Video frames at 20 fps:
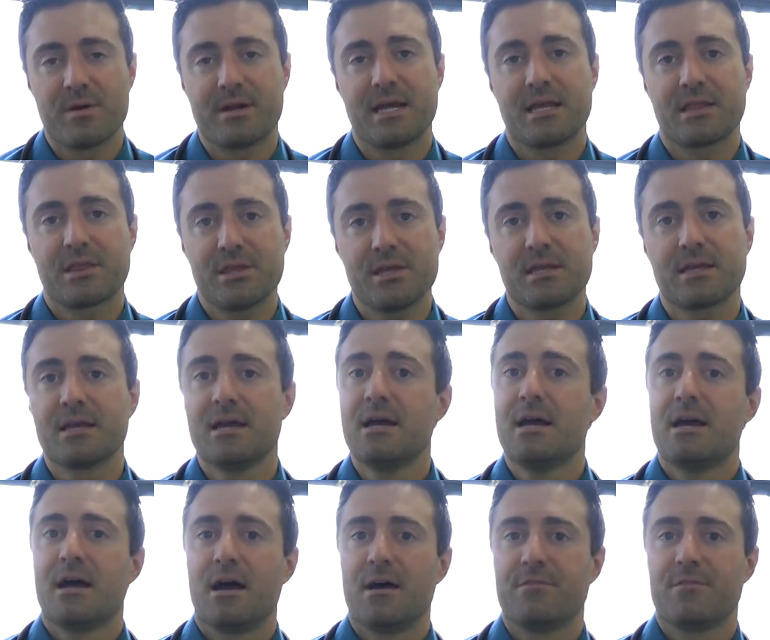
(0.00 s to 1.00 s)
but I think
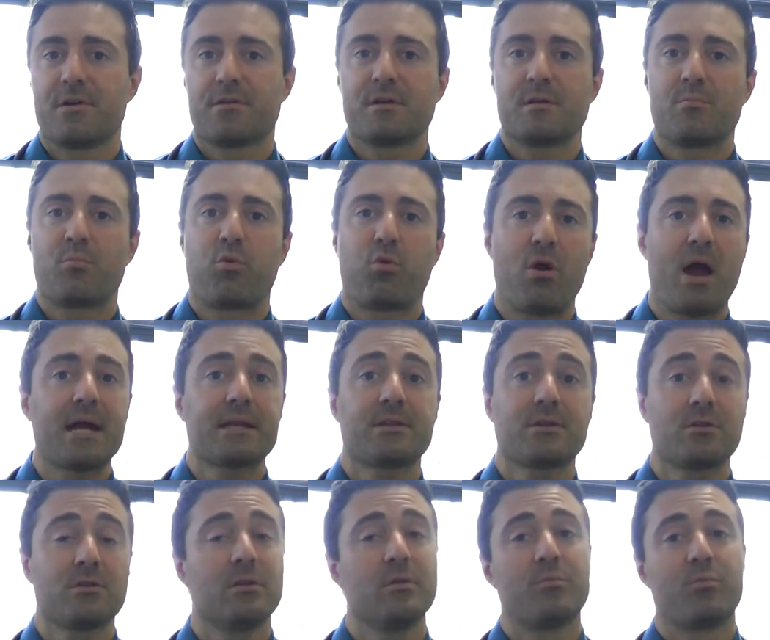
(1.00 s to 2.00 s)
a very
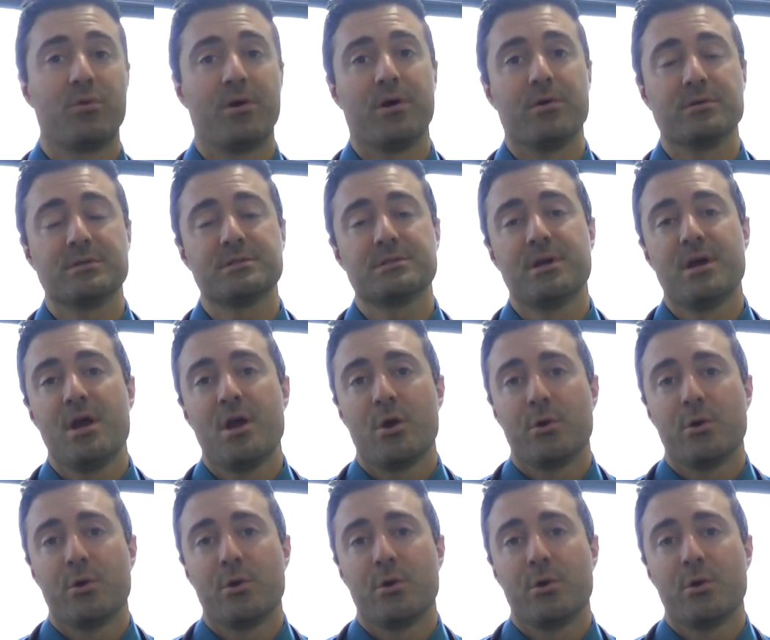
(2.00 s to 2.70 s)
practical approach,